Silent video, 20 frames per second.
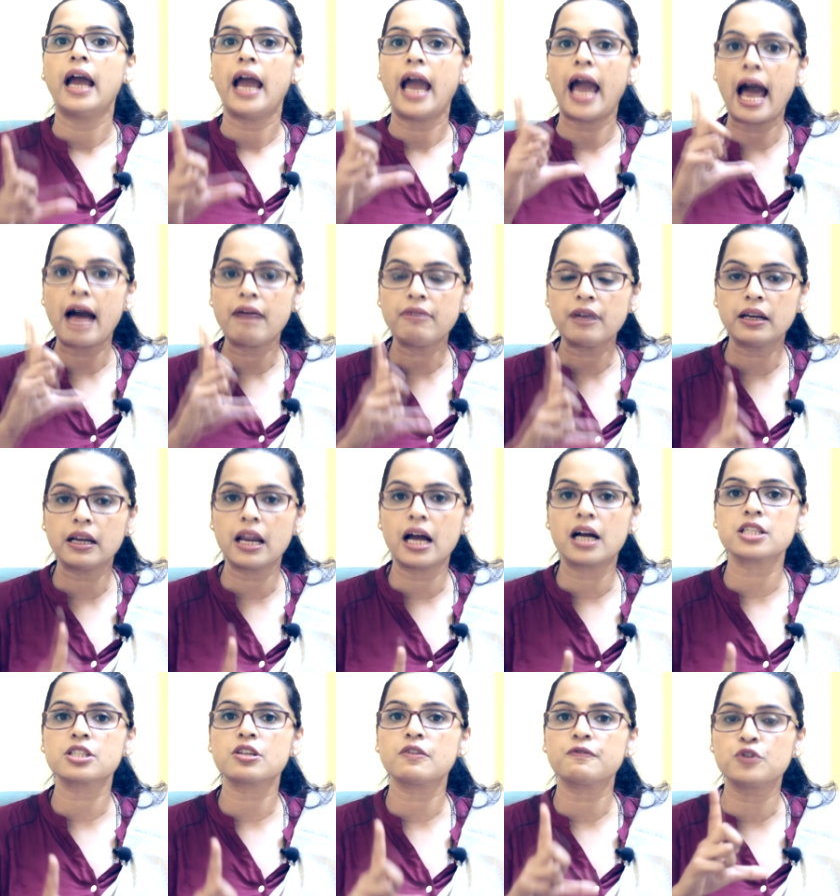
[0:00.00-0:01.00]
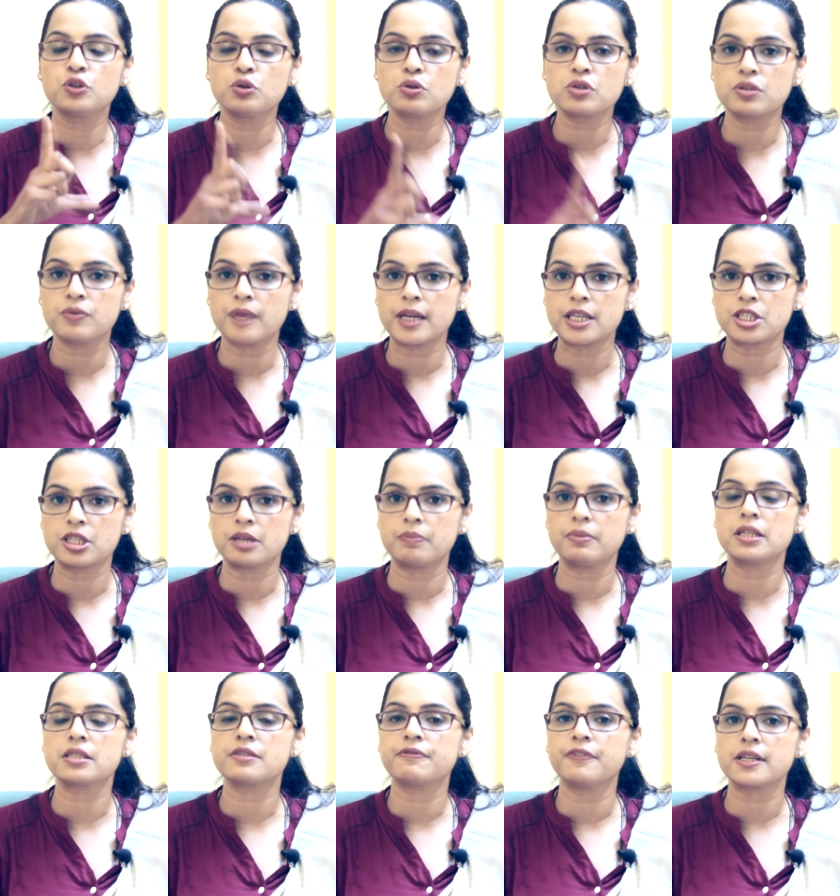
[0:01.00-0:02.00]
Have a glass of juiced
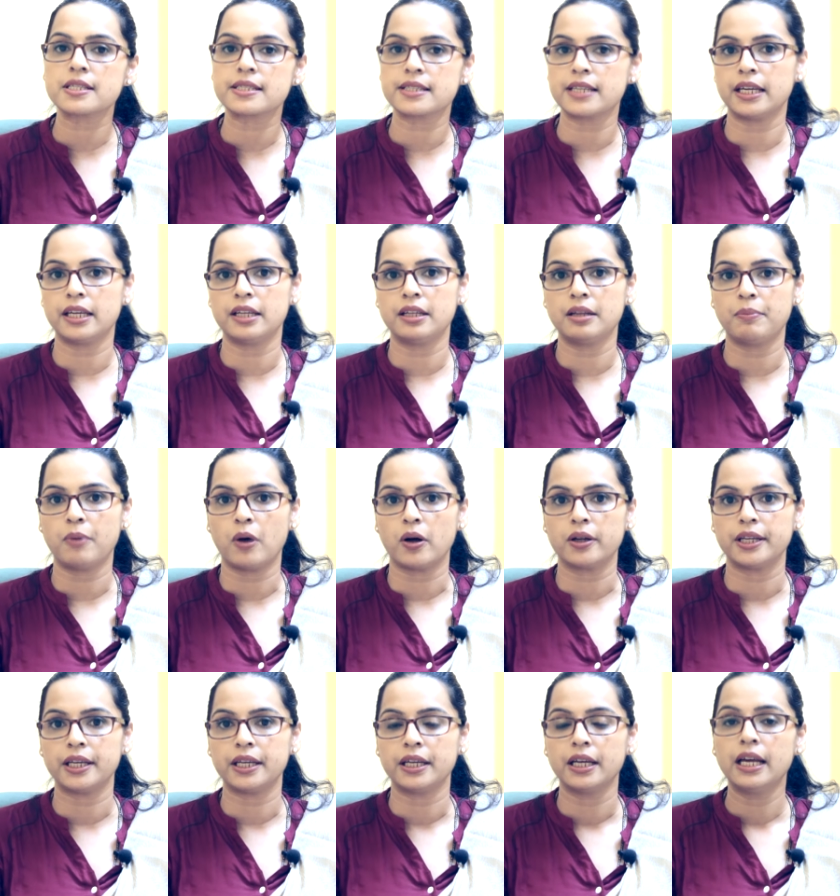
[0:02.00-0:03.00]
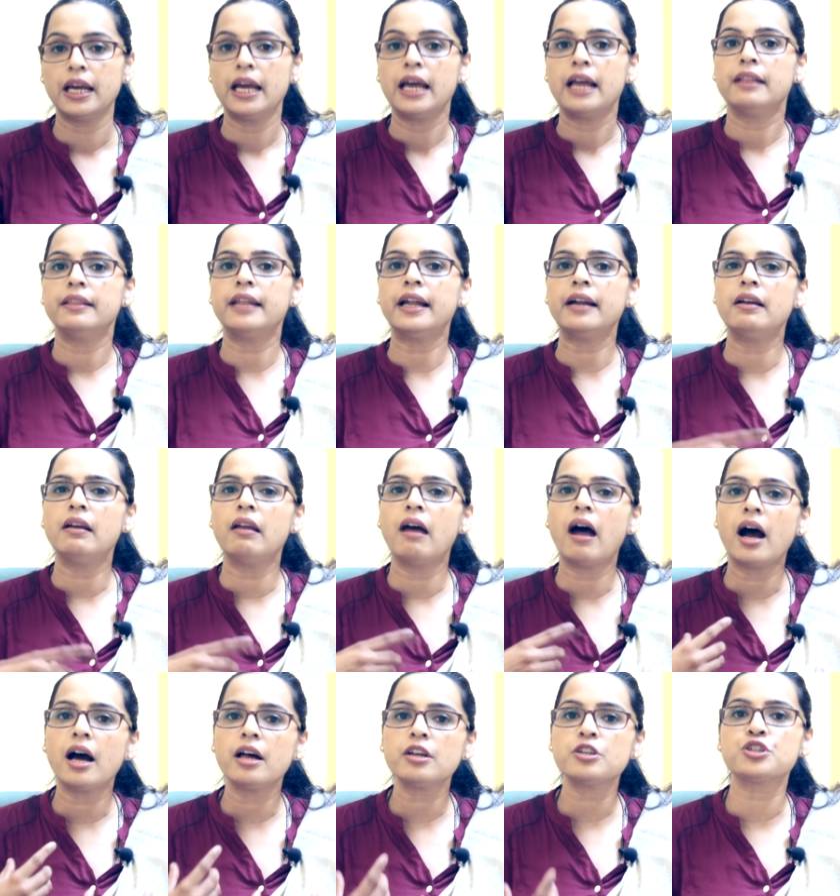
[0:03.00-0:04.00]
vegetables first thing in the morning. That
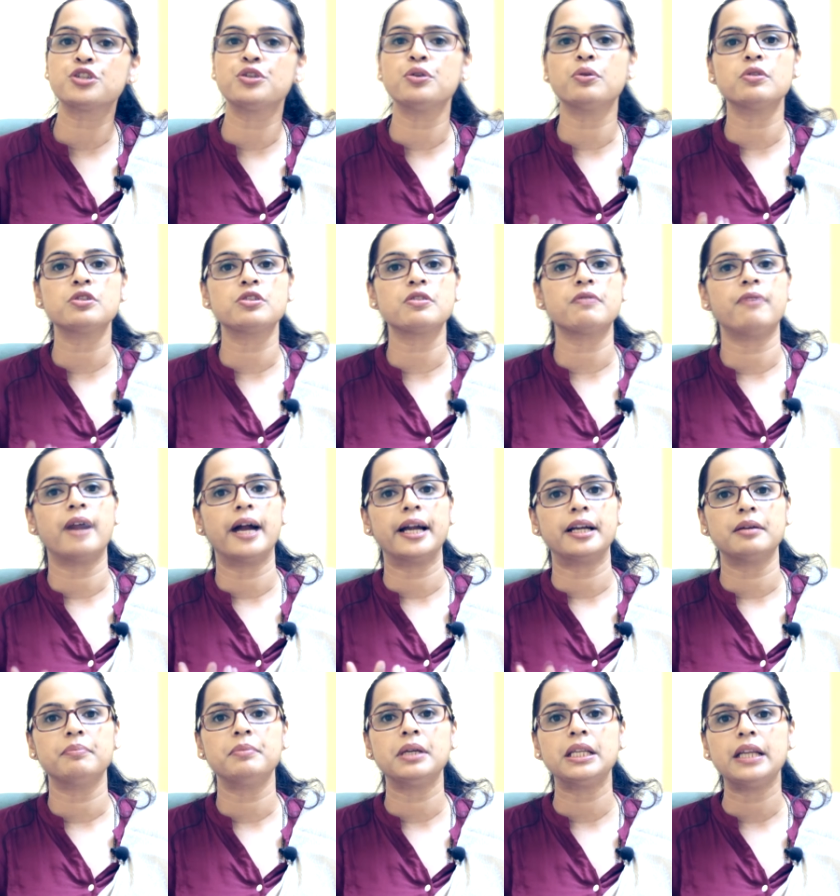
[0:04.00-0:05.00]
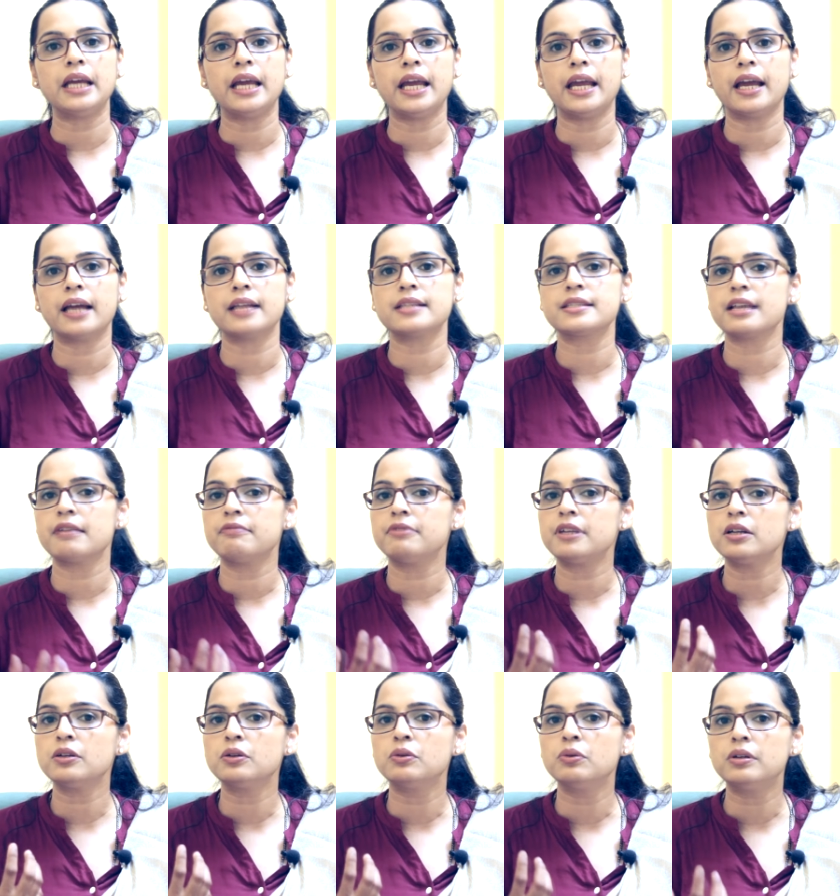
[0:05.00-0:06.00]
large dose of vitamin A and
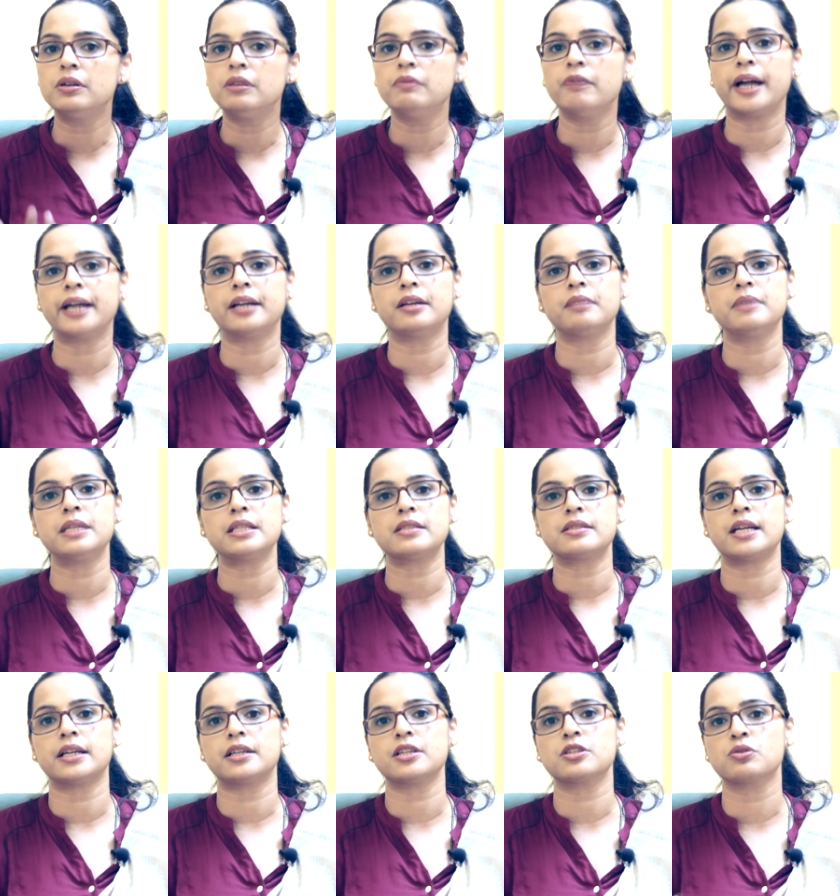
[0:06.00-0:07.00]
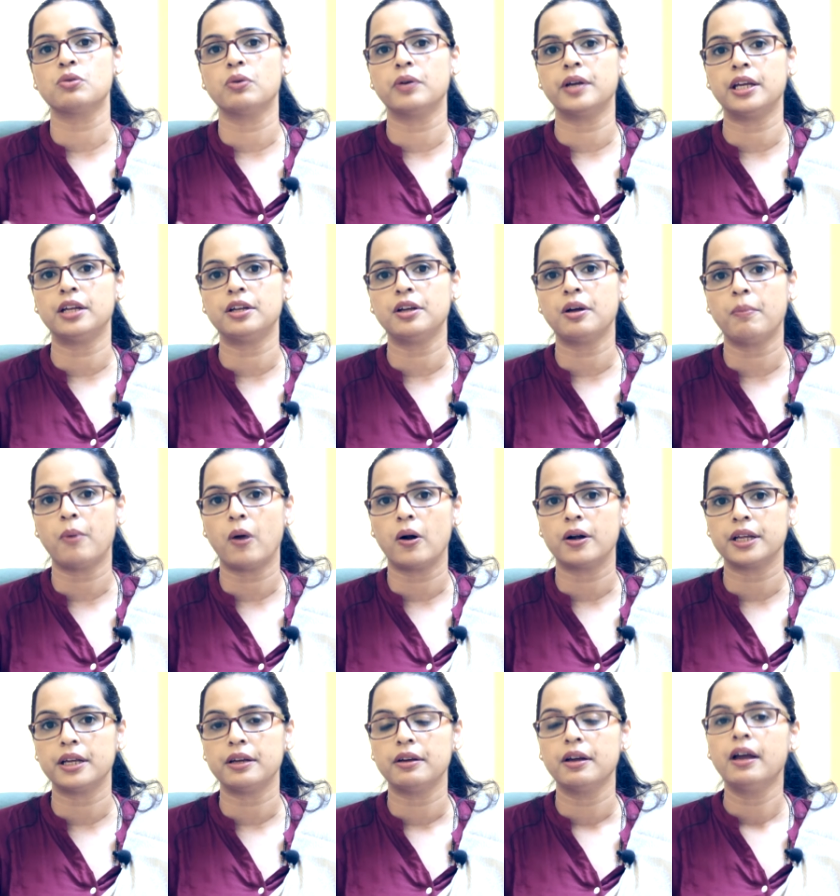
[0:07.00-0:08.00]
several good vitamins that is going in your
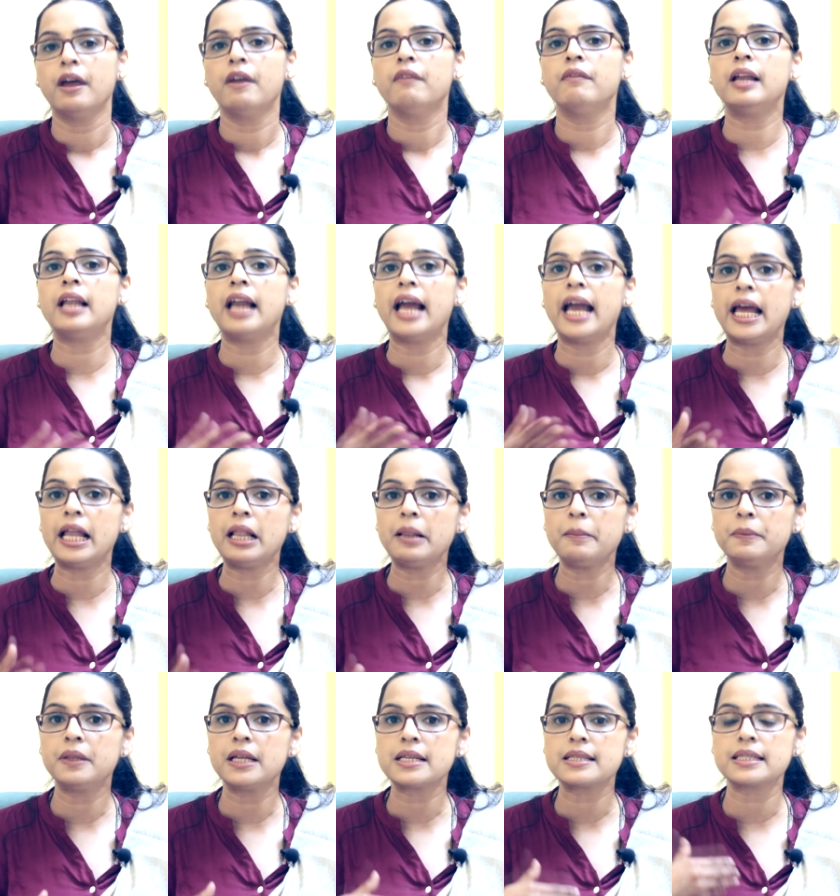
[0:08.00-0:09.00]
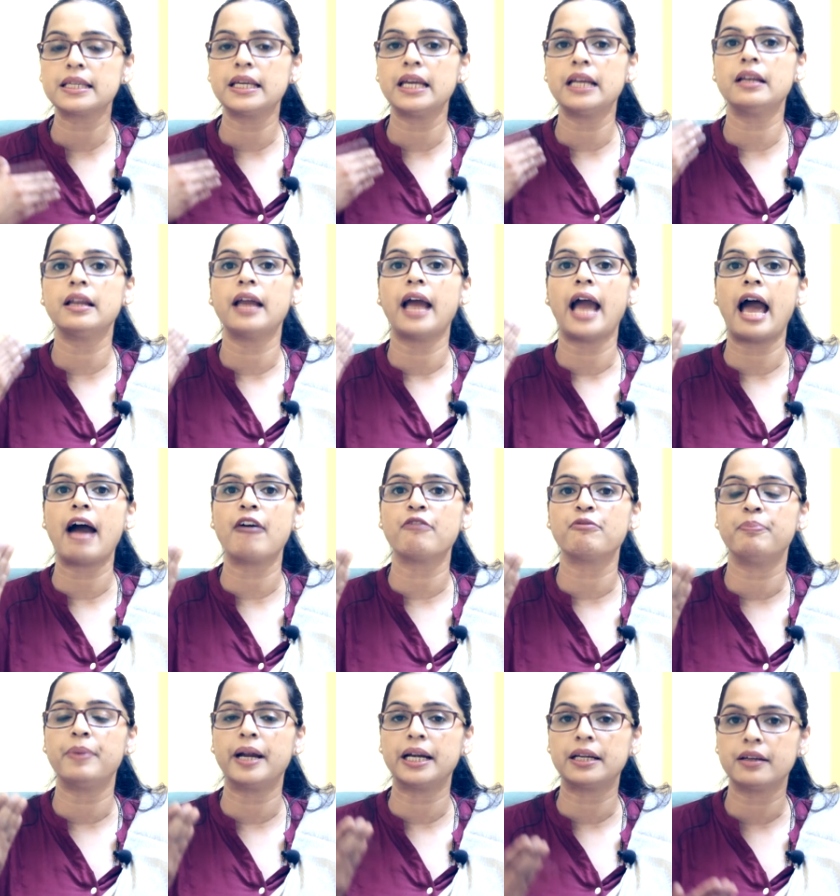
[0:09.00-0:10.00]
body will help the skin
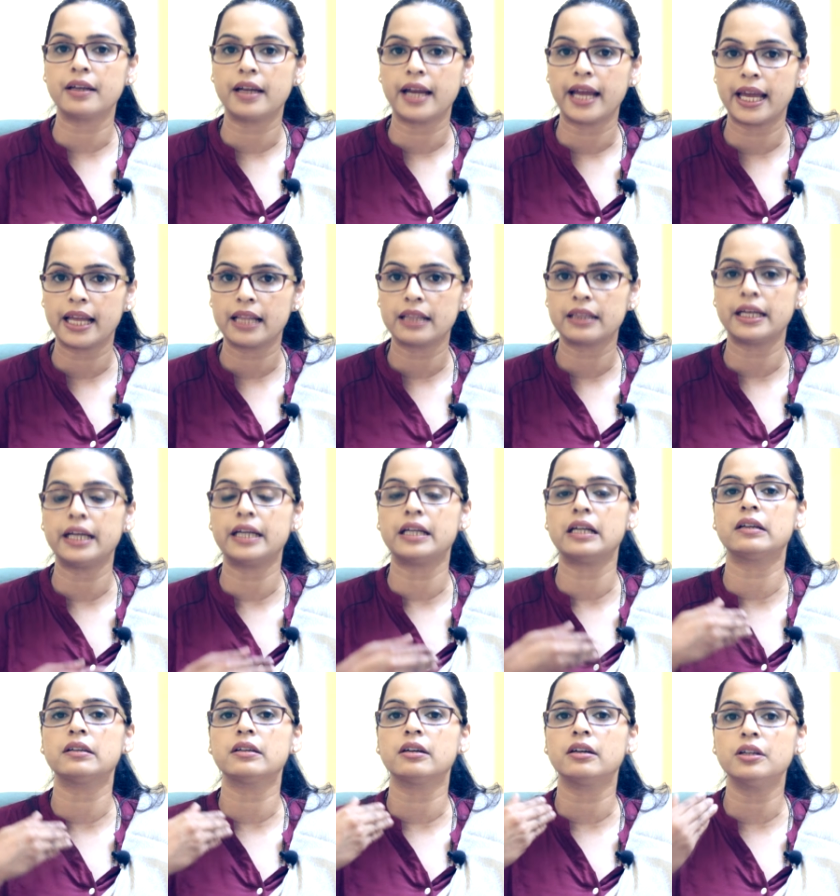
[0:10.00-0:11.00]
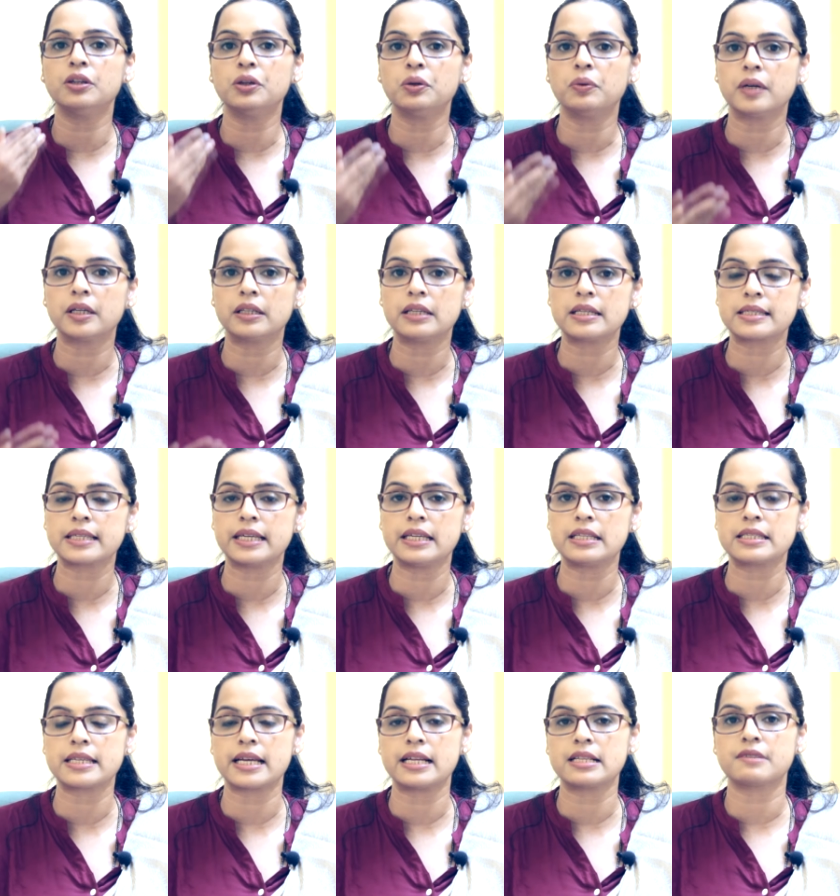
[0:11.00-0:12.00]
have better health. It will turn over the
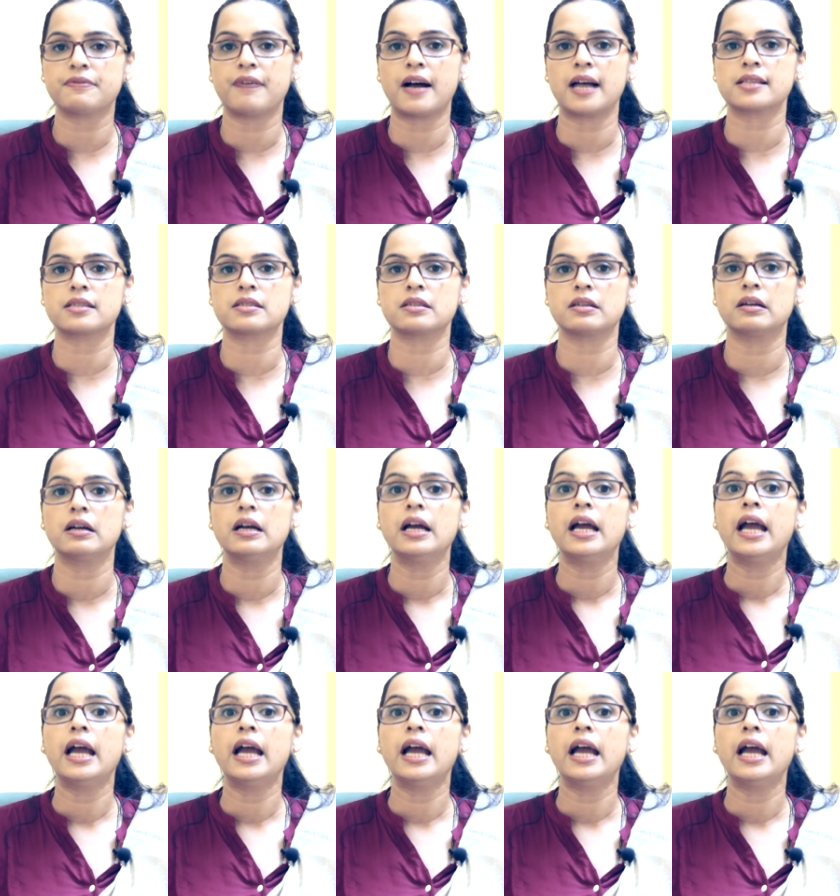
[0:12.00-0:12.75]
skin cells faster